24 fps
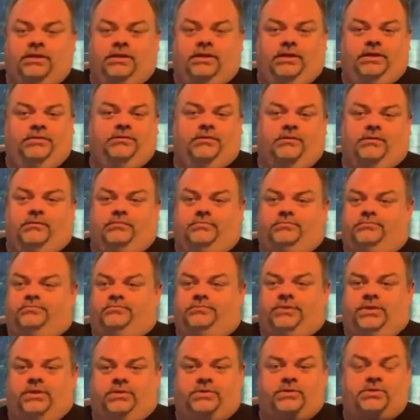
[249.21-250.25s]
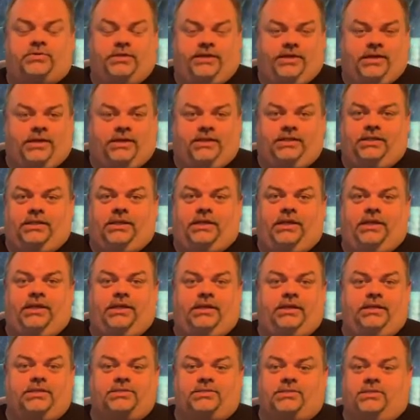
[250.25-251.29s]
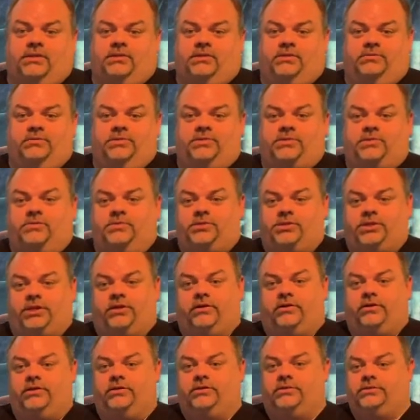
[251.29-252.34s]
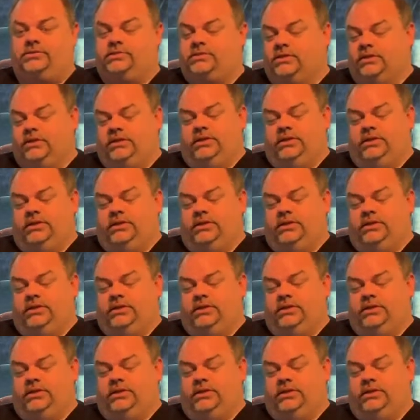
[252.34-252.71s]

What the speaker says: Even straight out of the gate, I started with some cherries,